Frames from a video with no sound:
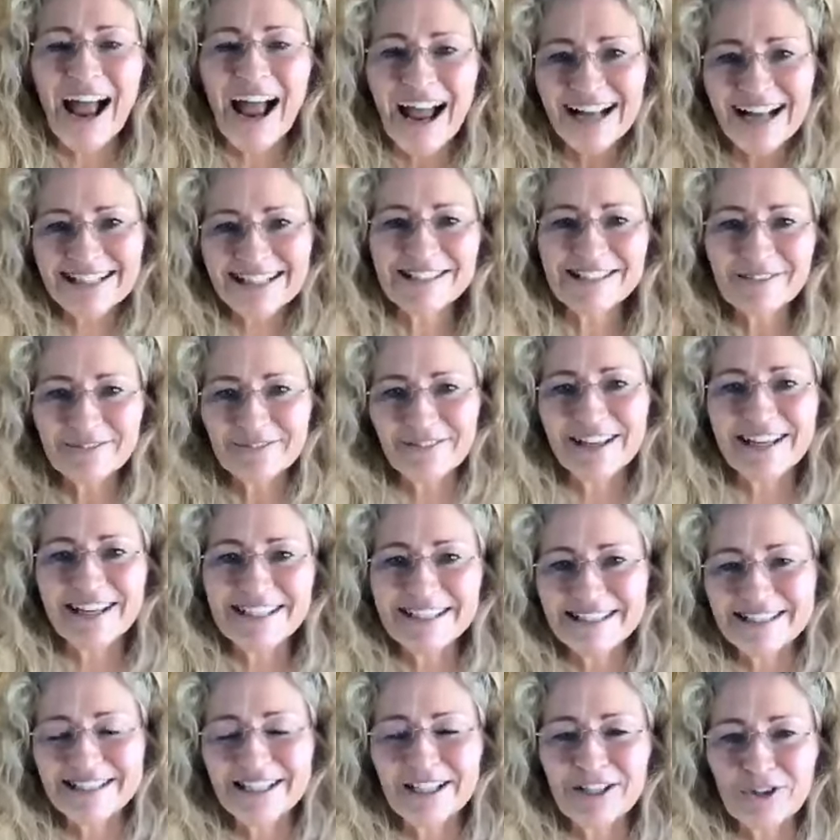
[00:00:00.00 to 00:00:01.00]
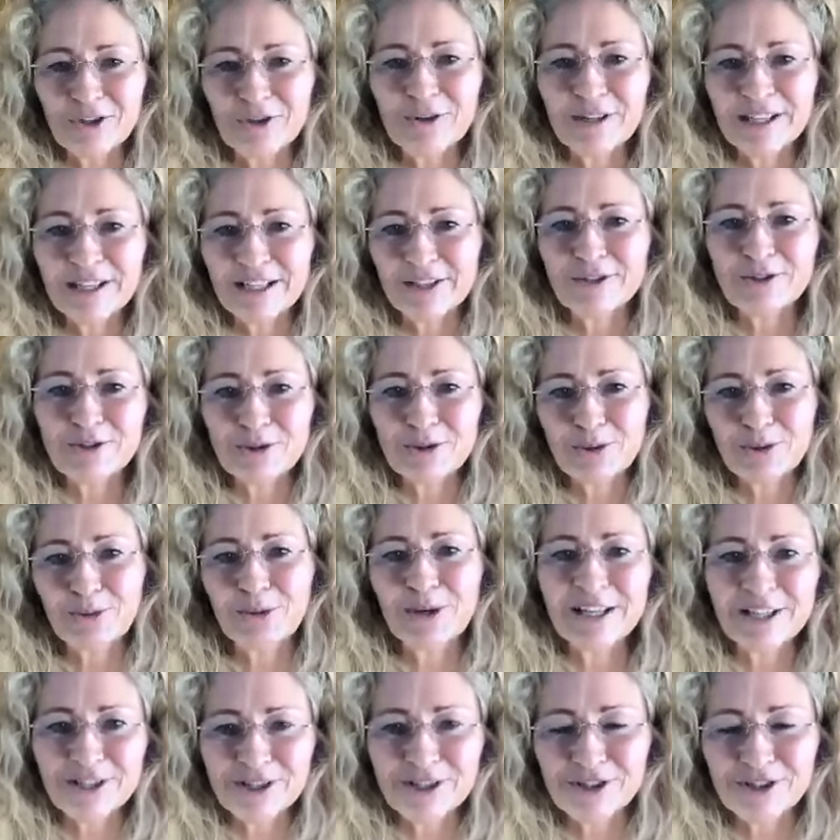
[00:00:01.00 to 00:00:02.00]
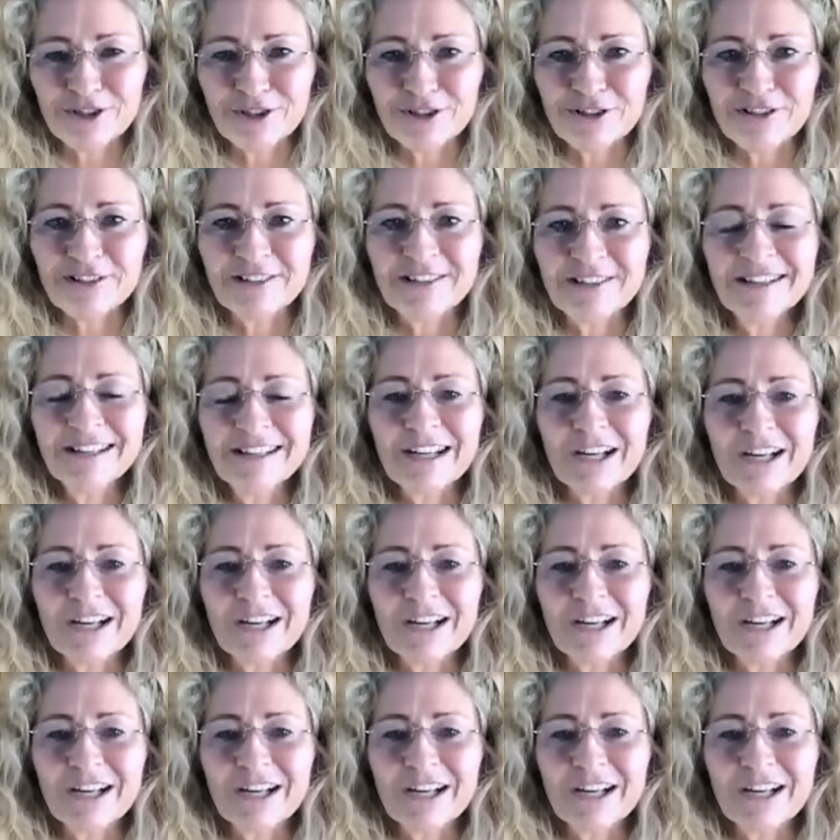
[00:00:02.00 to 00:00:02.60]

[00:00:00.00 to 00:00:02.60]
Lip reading: activating your intuition,